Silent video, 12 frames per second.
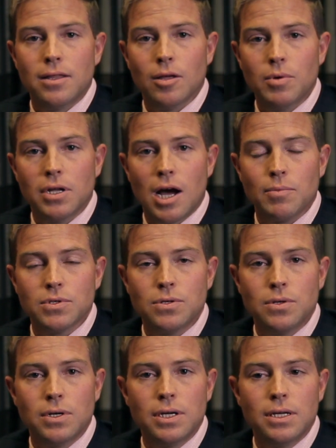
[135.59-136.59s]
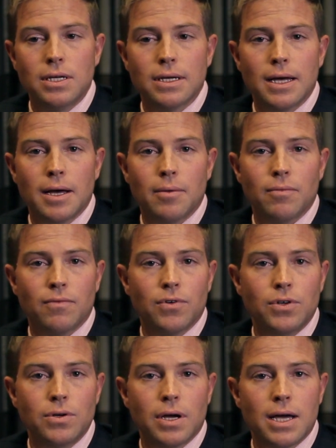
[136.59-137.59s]
there'll be an opportunity um,
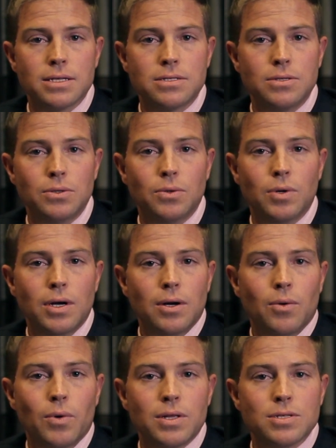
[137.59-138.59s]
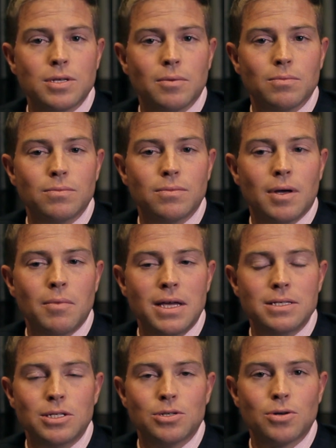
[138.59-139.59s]
for you guys to win some
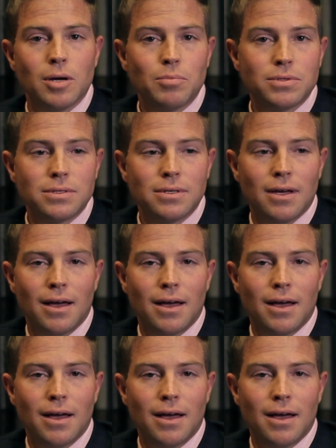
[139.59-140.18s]
amazing trips.